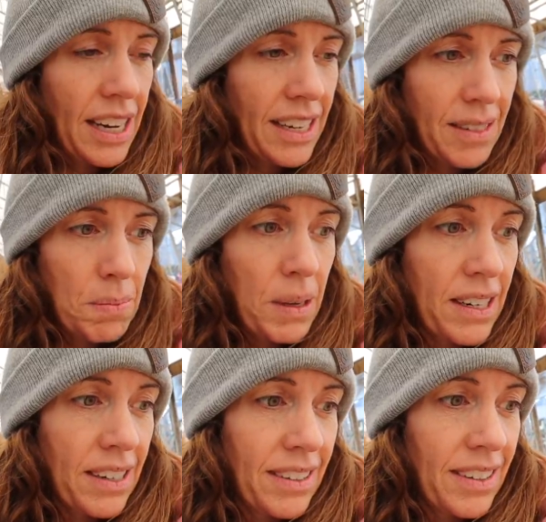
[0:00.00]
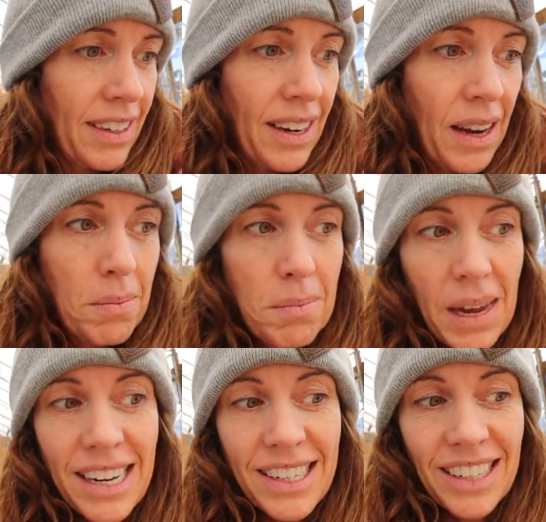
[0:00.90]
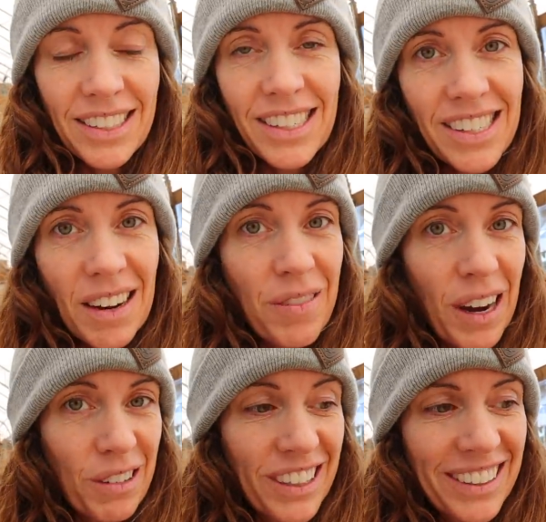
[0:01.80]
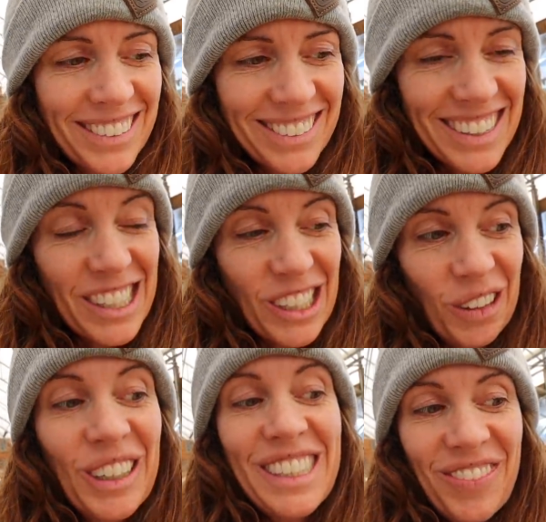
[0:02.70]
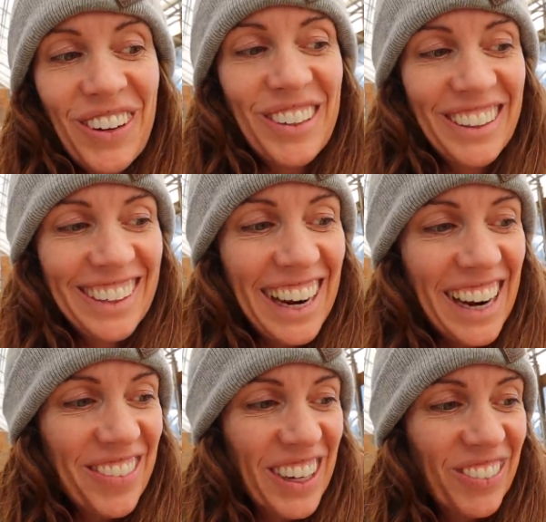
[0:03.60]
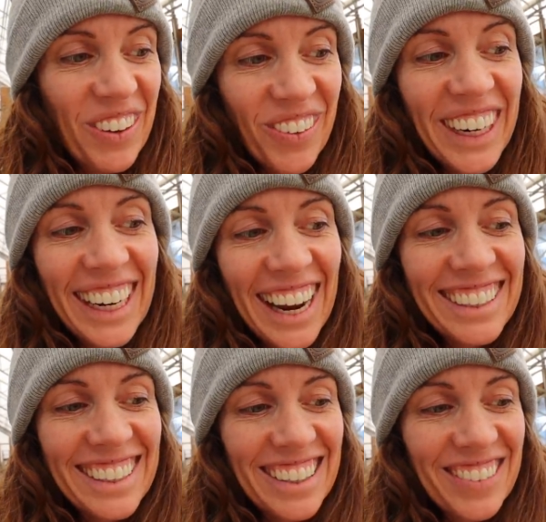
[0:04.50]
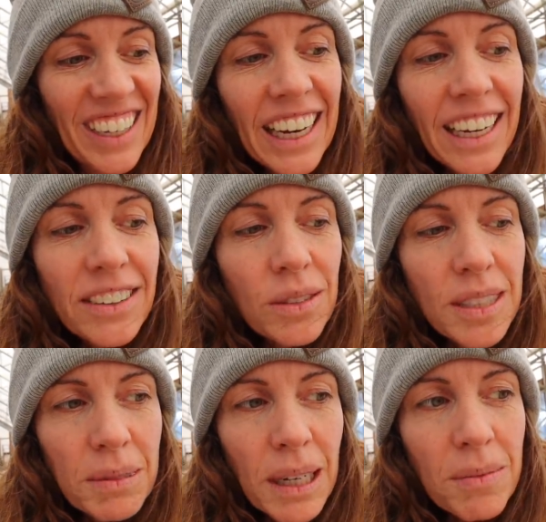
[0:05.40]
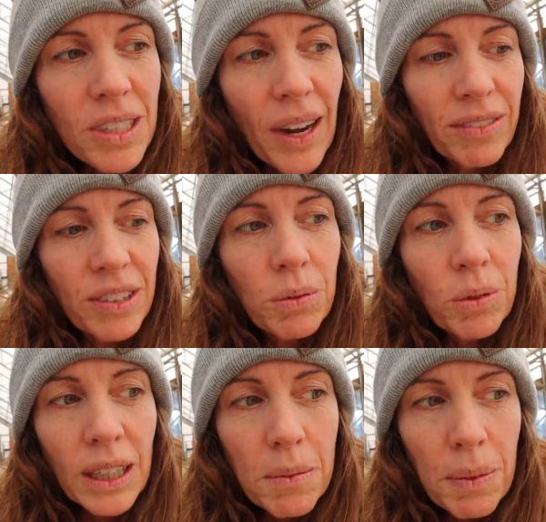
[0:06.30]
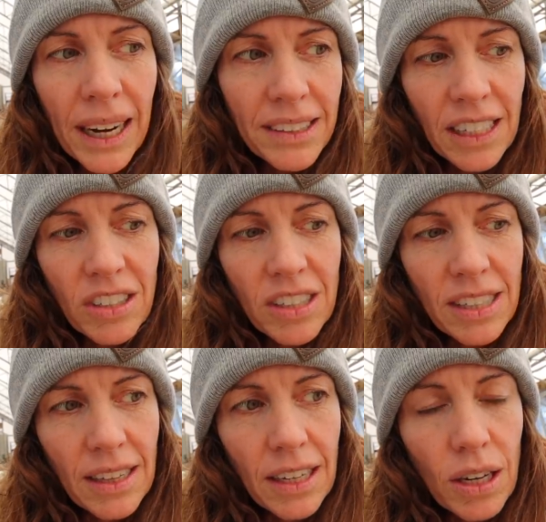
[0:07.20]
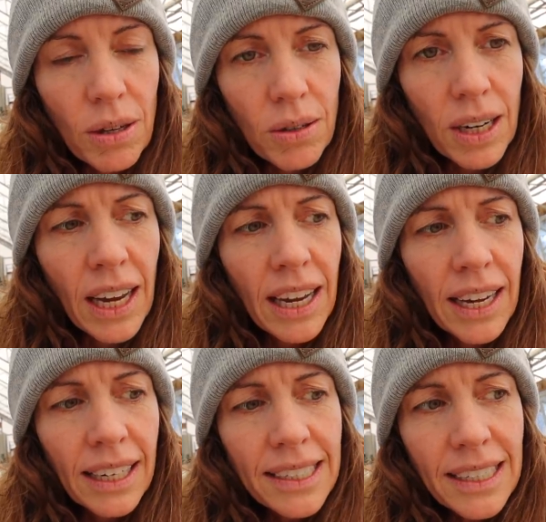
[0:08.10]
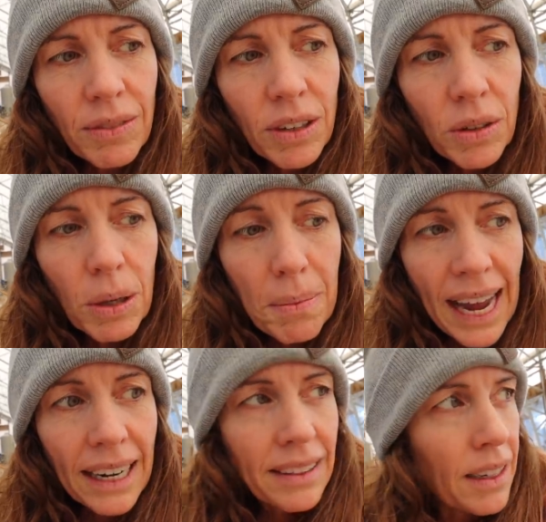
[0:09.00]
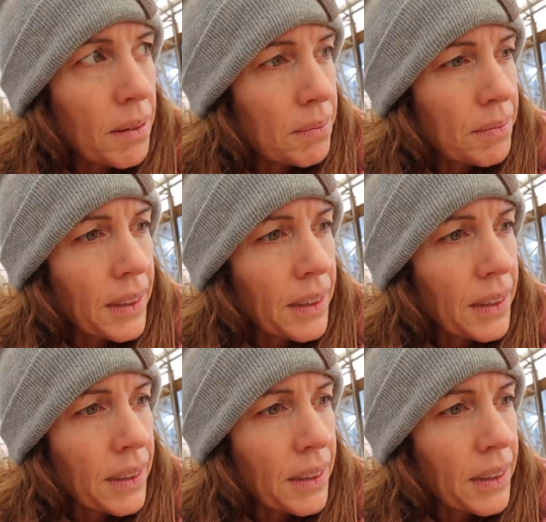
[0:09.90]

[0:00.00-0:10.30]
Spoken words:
has been amazing since Carissa found her lamb and we reconnected them. So sometimes you have to really pay attention to the ewe, because even though you're mad at them,